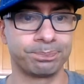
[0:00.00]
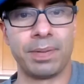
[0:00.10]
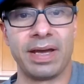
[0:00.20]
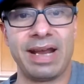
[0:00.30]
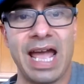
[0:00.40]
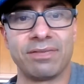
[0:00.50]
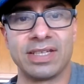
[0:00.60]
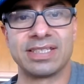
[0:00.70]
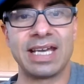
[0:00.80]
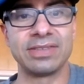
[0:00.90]
But
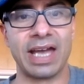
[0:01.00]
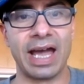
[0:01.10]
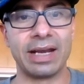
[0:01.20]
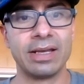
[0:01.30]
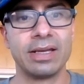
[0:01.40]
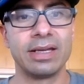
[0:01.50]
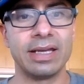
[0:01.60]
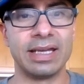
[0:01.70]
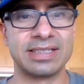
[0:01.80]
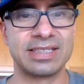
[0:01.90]
having said that,
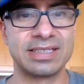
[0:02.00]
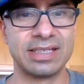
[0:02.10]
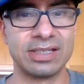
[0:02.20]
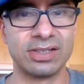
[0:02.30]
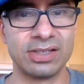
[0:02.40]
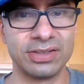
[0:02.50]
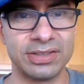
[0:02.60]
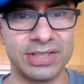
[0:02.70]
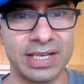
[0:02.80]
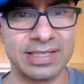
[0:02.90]
it still
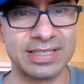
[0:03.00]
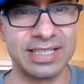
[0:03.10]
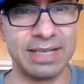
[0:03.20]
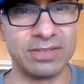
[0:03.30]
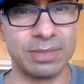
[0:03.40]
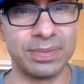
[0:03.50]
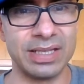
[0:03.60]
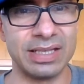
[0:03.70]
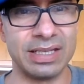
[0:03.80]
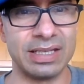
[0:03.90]
does seem to
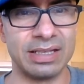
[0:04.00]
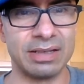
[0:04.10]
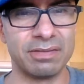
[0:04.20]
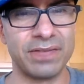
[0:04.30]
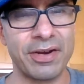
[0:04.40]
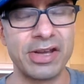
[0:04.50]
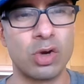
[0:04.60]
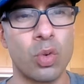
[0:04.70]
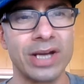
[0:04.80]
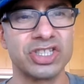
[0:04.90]
be very
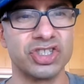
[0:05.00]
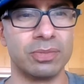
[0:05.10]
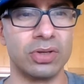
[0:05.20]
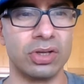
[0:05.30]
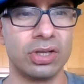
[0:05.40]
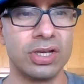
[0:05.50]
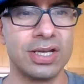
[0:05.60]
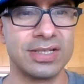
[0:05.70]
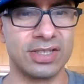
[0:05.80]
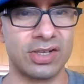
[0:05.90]
questionable
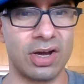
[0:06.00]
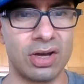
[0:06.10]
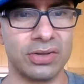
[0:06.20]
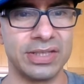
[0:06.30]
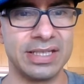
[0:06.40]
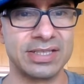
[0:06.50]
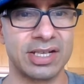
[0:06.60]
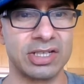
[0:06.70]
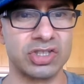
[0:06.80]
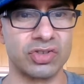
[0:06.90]
to call these
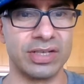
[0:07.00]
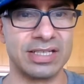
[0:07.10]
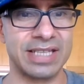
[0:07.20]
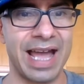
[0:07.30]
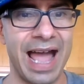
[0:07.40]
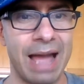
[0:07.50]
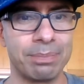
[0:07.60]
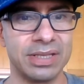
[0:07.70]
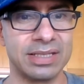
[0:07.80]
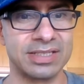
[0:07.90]
countries the
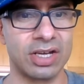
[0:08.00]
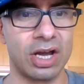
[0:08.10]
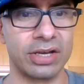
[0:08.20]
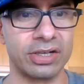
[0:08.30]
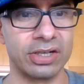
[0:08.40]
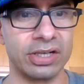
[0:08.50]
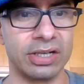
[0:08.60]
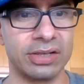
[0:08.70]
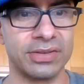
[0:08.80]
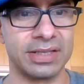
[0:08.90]
happiest on
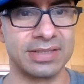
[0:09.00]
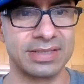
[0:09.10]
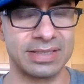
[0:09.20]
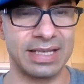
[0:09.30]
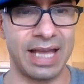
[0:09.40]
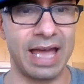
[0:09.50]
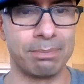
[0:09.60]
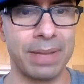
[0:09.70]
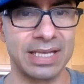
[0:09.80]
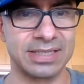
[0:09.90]
earth. It's
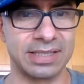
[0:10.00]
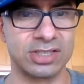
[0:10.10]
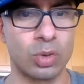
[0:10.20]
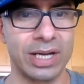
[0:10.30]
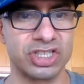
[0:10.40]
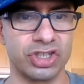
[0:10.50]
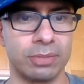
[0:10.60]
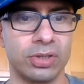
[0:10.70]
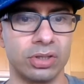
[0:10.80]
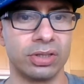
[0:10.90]
at best, it's
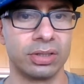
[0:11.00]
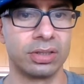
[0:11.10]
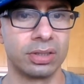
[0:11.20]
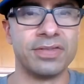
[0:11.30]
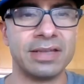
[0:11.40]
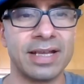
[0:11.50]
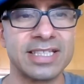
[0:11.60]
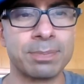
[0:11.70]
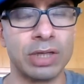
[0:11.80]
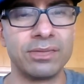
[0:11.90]
questionable. Then
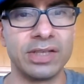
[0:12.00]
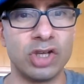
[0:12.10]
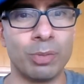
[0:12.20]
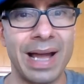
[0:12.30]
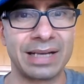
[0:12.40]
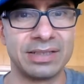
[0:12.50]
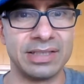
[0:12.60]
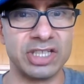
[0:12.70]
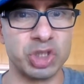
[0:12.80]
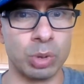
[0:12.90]
let's briefly go back to
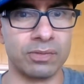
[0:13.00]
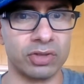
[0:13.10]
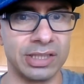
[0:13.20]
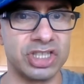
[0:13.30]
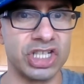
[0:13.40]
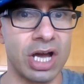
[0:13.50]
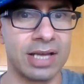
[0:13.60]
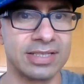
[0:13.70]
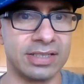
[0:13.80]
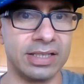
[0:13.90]
the issue of
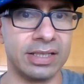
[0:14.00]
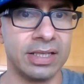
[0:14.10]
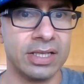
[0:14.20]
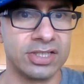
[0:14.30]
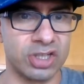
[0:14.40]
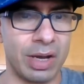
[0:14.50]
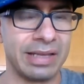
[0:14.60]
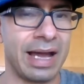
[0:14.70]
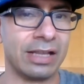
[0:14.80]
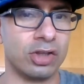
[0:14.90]
religiosity. So I,
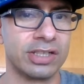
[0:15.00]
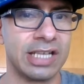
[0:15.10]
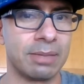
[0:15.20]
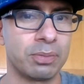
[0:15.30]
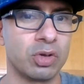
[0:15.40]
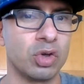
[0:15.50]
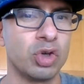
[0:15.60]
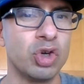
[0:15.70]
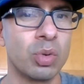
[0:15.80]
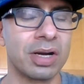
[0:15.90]
I looked up
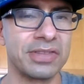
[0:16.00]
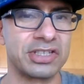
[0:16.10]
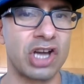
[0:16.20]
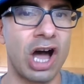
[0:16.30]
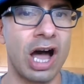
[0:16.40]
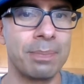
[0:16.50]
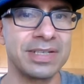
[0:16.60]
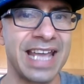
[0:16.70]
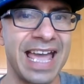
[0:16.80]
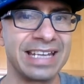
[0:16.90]
who are the
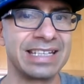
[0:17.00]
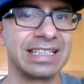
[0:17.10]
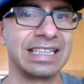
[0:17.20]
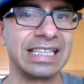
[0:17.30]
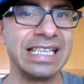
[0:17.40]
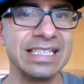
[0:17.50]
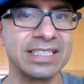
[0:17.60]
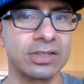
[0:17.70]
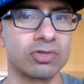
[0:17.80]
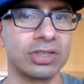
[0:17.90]
top 10
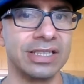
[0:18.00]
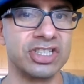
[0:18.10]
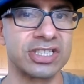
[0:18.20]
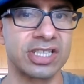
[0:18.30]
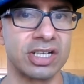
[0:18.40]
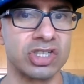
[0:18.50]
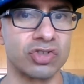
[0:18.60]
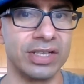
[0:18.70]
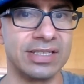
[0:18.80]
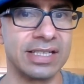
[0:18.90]
least religious
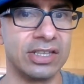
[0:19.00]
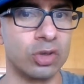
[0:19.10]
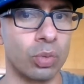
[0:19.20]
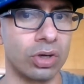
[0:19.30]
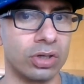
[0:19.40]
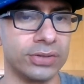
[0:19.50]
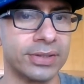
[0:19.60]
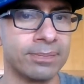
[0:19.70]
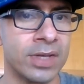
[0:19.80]
countries in the world.